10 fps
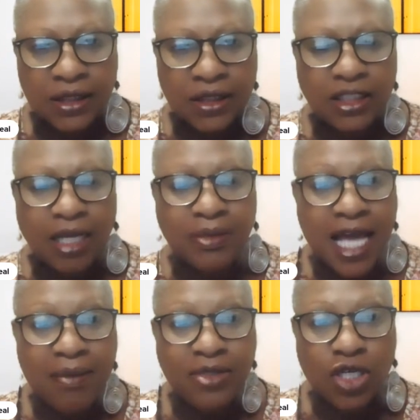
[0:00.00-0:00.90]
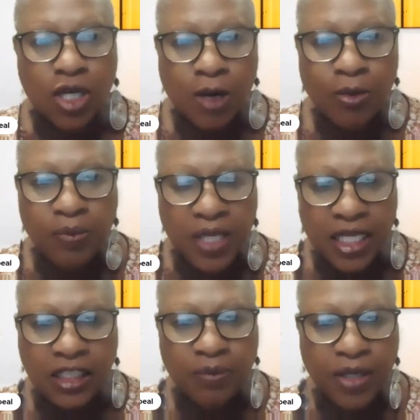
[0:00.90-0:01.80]
Sometimes your curb
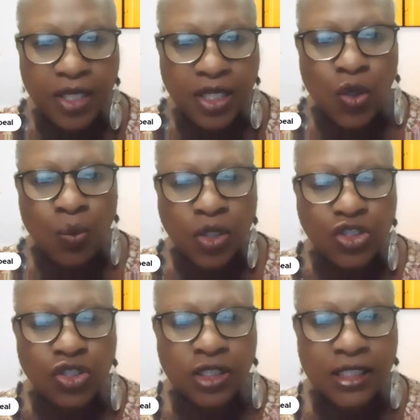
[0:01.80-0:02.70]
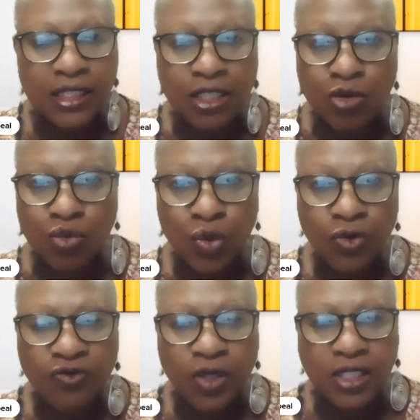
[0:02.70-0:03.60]
appeal, depending on what your
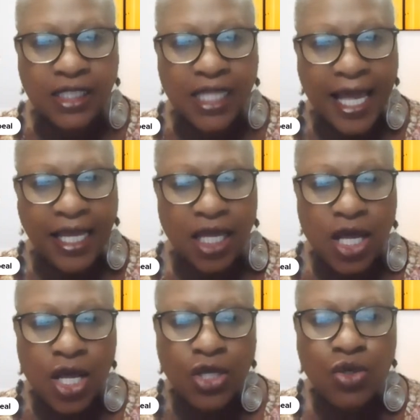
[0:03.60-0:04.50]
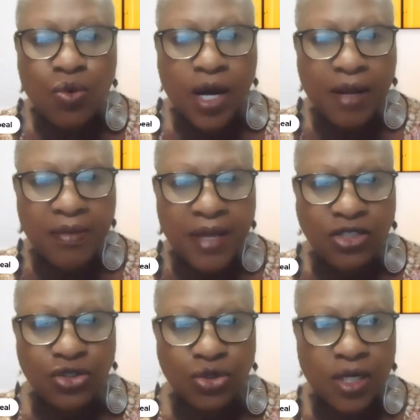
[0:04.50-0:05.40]
roof looks like, you want to make
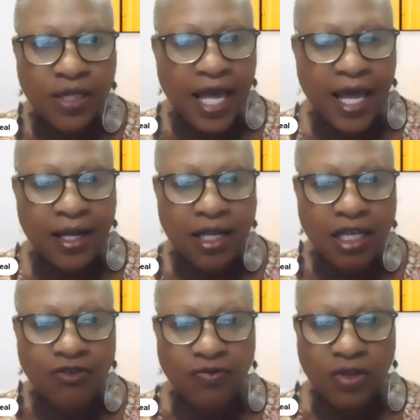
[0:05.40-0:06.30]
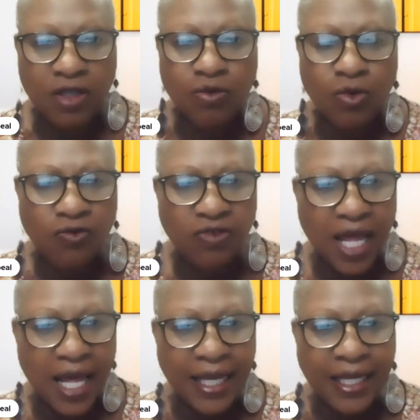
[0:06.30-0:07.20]
sure that if the roof
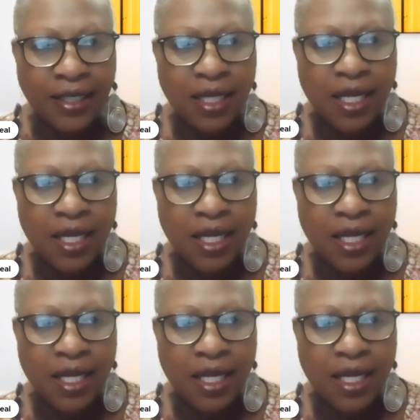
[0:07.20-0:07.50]
line,